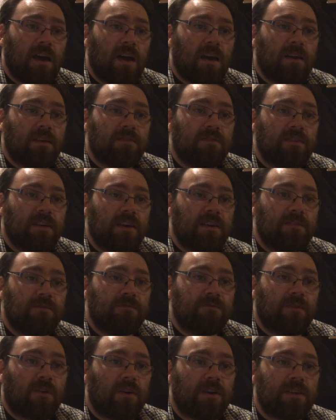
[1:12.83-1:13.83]
and they
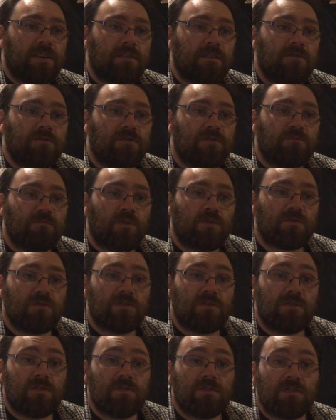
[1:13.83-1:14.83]
fight ghosts and
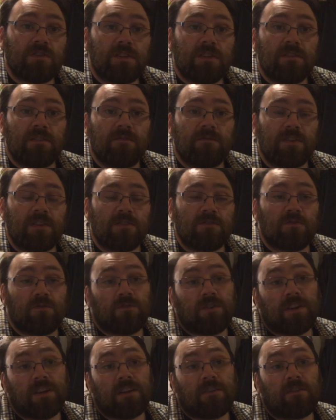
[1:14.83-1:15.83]
monsters in the
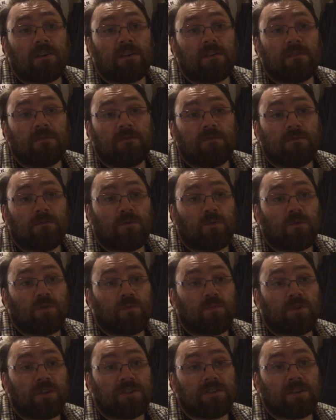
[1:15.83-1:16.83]
Victorian era for
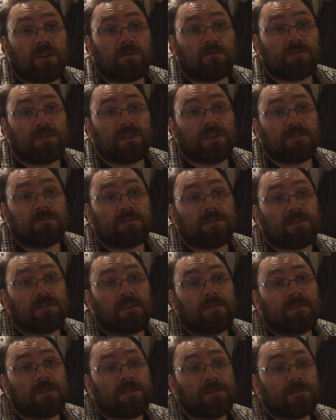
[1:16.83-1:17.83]
the British Occult Secret
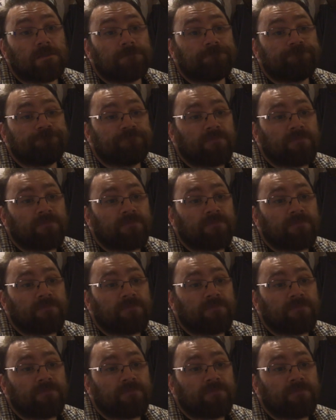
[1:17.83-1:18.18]
Service.